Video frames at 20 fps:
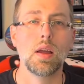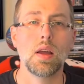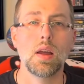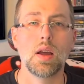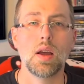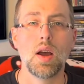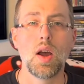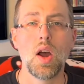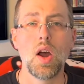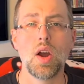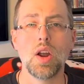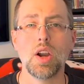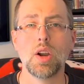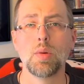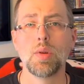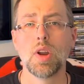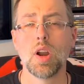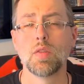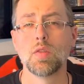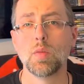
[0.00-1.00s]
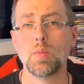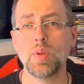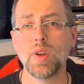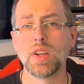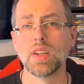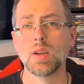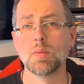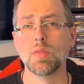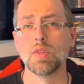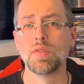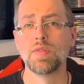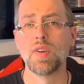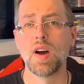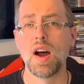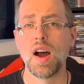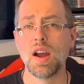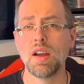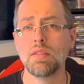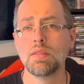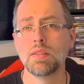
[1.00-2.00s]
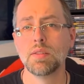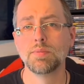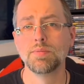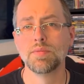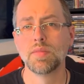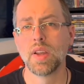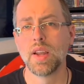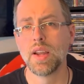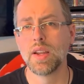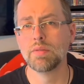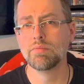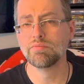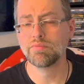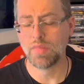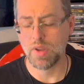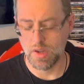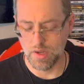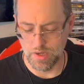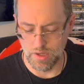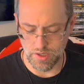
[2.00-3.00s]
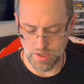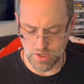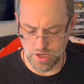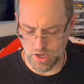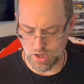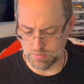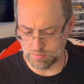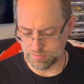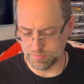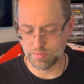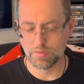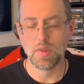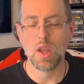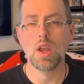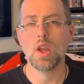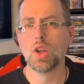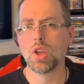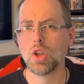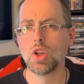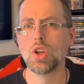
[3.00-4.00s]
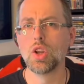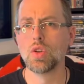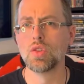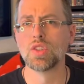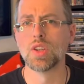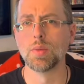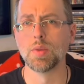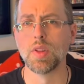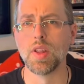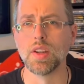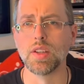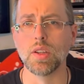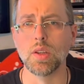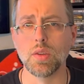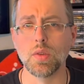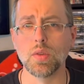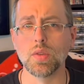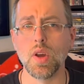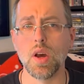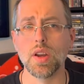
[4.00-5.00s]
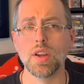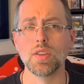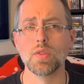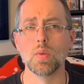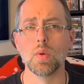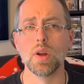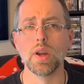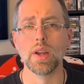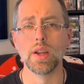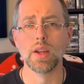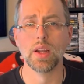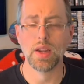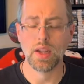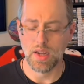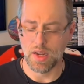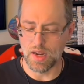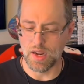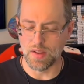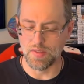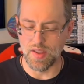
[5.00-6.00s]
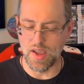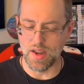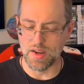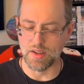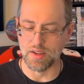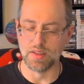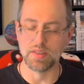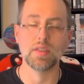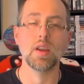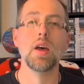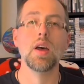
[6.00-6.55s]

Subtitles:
Oh, here we are for pick number 5, and you know, you knew something like this was on its way, and that is